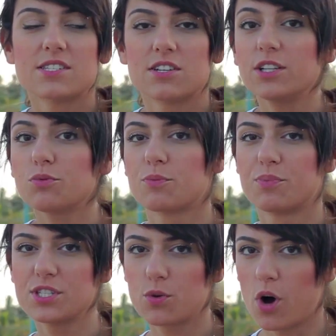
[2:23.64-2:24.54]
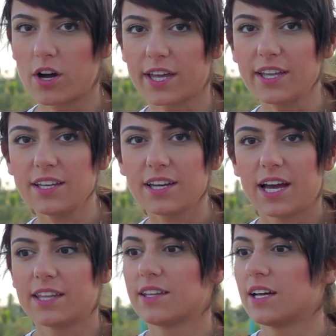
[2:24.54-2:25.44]
Start with brisk walking
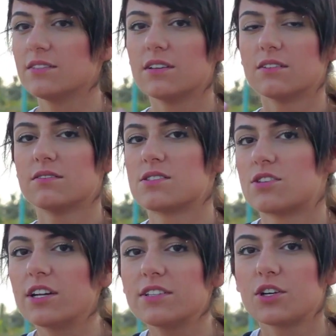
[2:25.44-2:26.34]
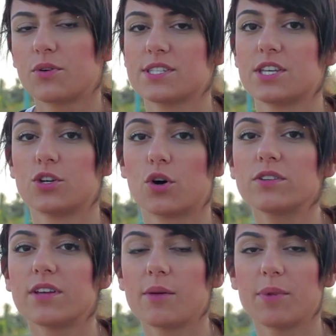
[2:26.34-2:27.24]
and then start increasing your
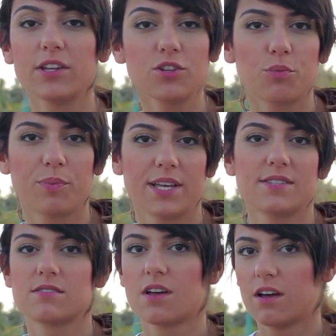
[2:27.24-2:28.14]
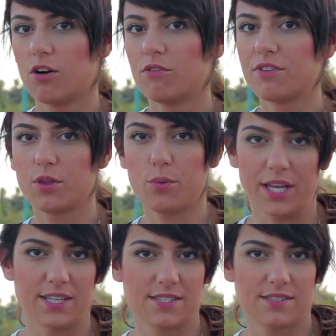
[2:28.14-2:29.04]
time and your pace over the
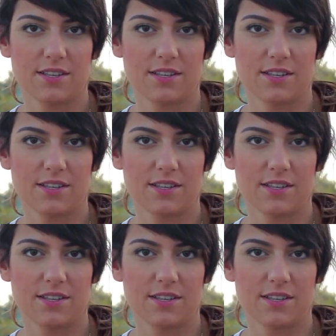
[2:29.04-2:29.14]
weeks.